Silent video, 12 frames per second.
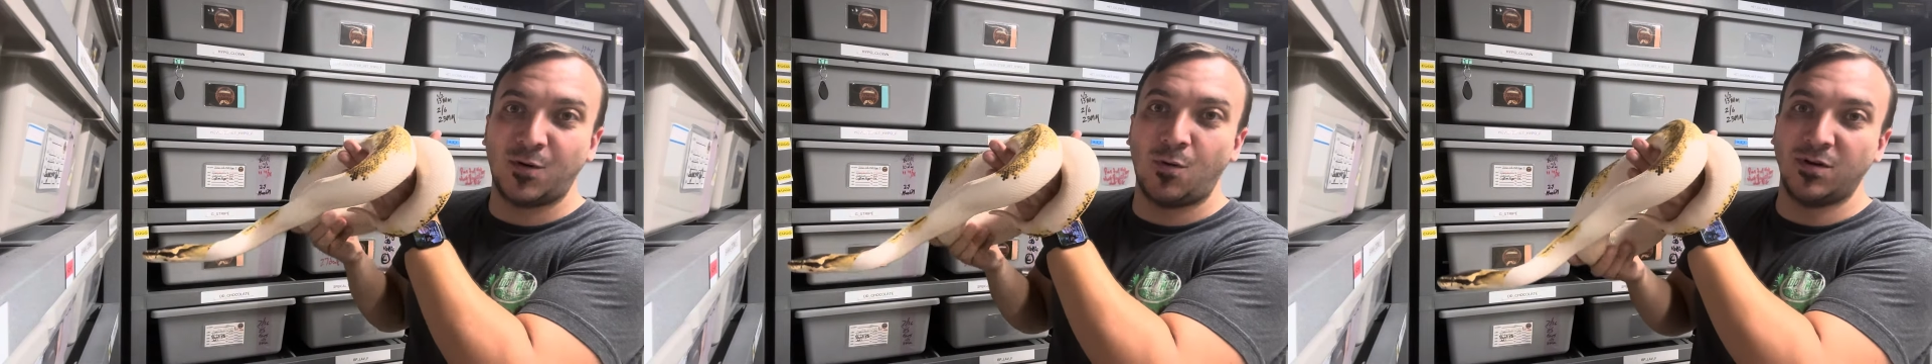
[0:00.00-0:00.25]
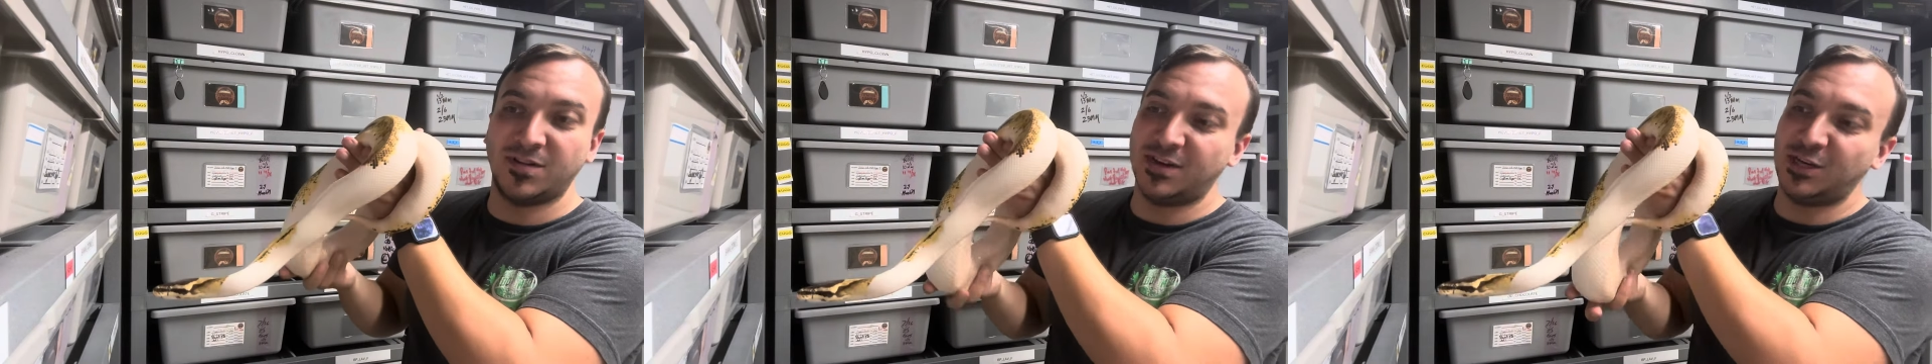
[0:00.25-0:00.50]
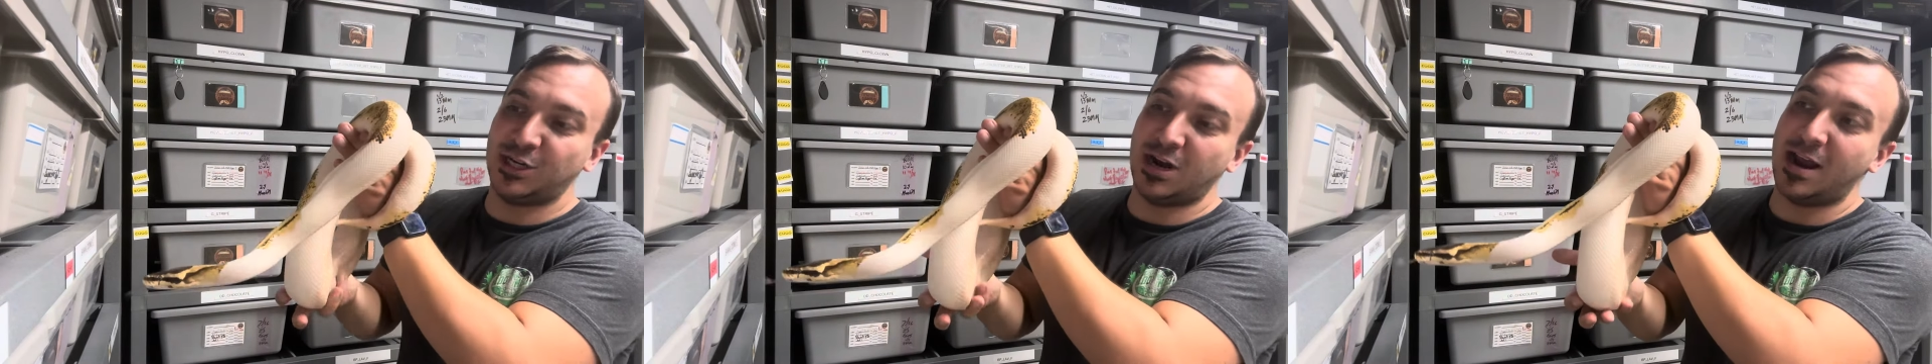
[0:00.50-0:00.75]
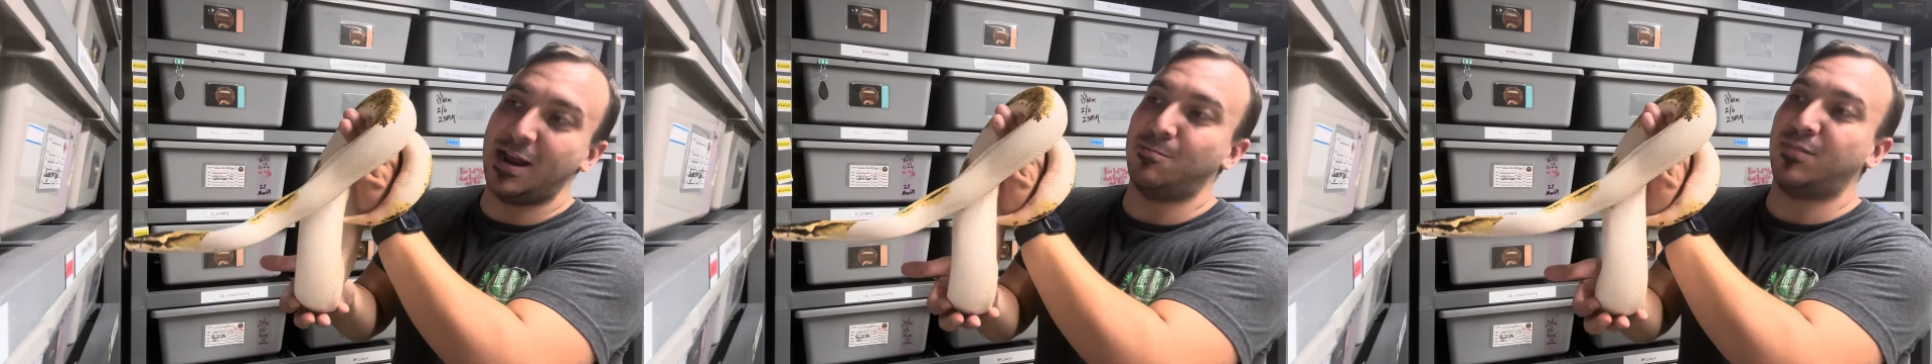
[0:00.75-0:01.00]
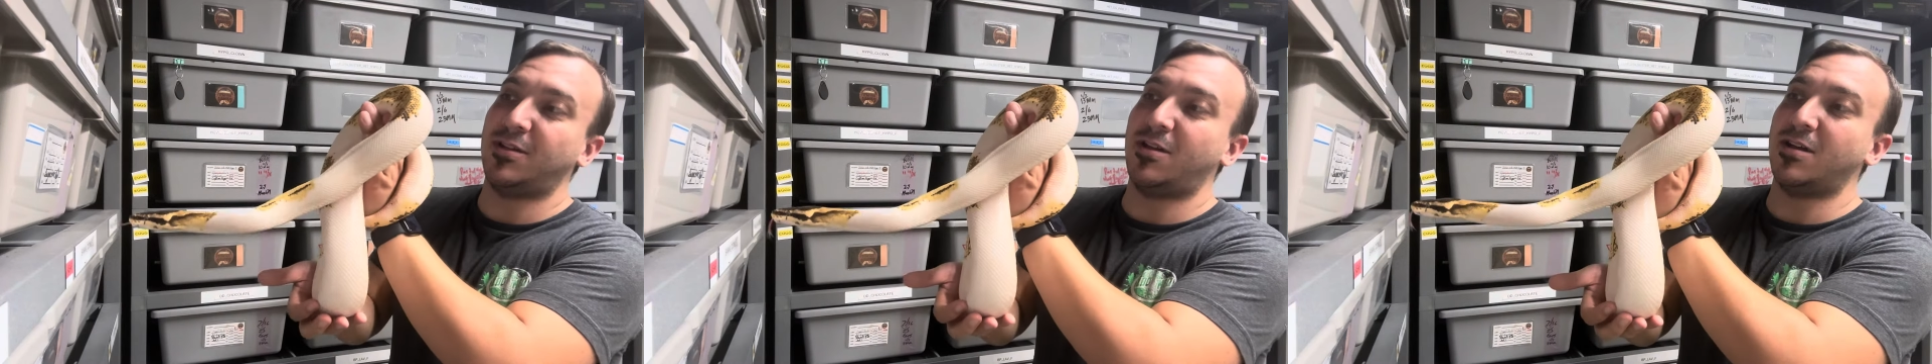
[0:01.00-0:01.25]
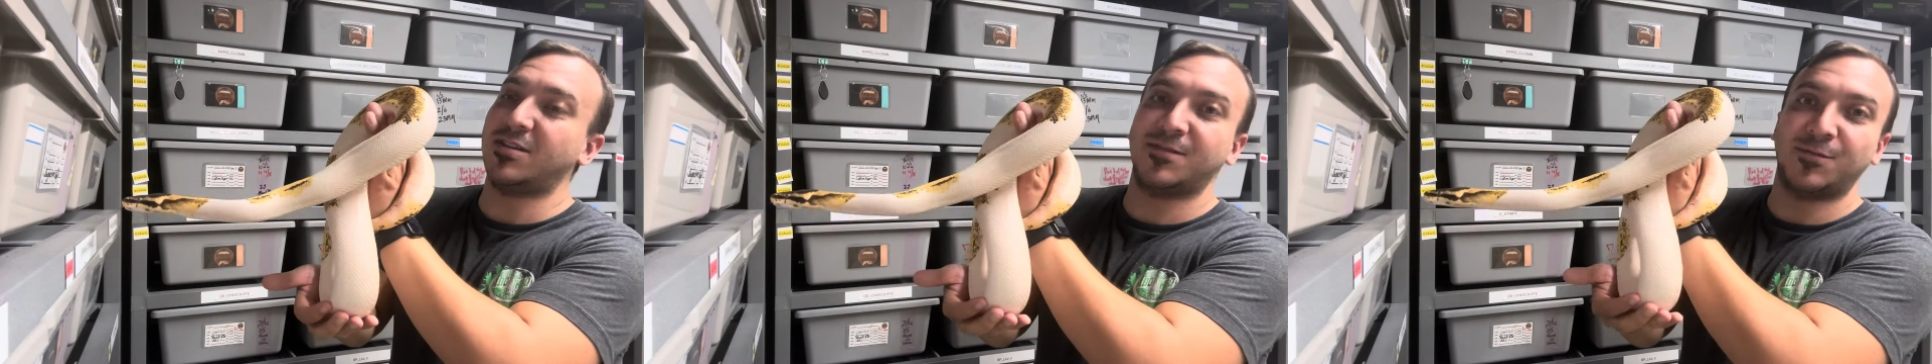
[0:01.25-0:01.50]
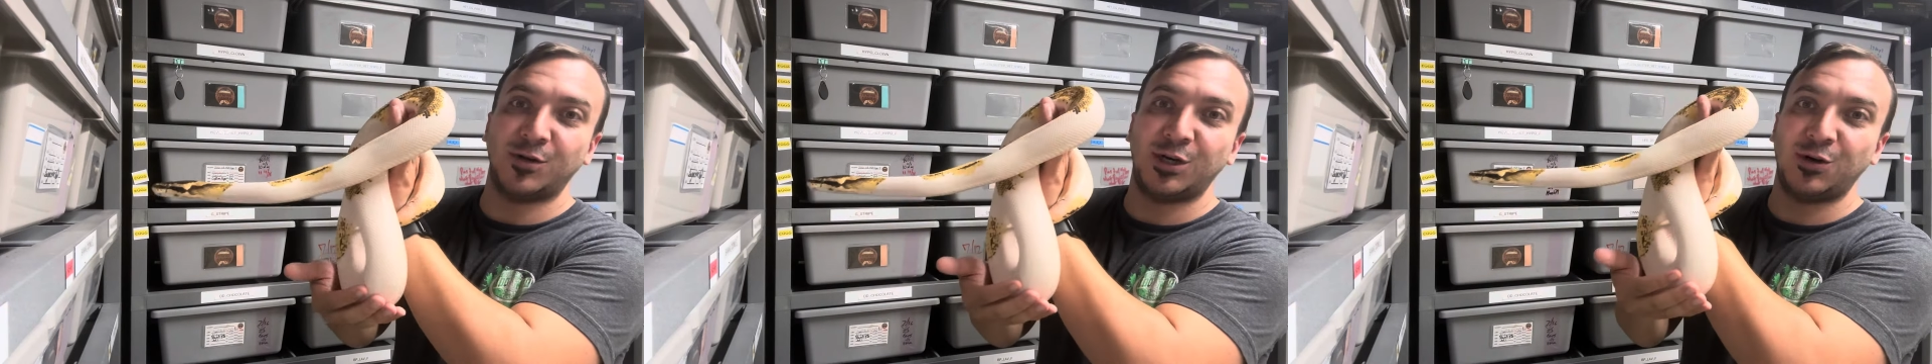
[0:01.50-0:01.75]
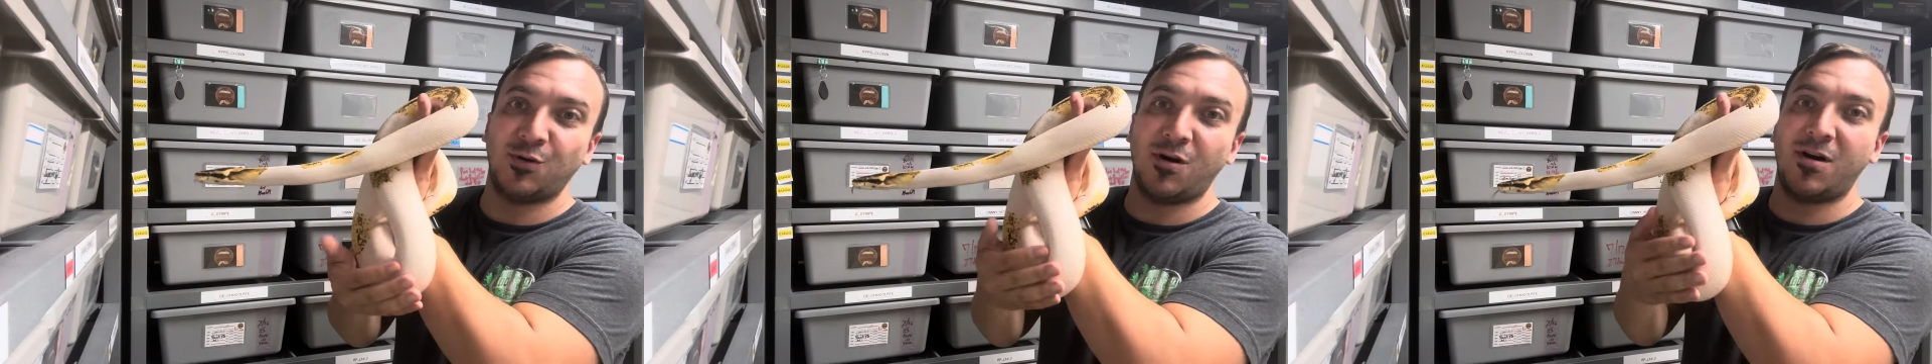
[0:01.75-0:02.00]
course a giant plus for
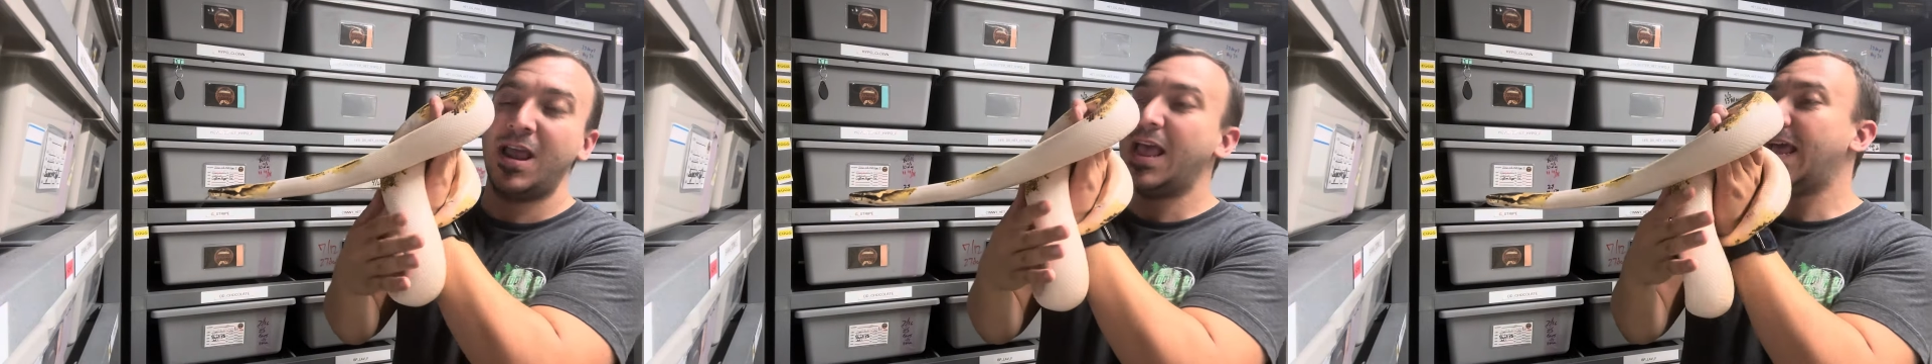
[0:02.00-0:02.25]
sure.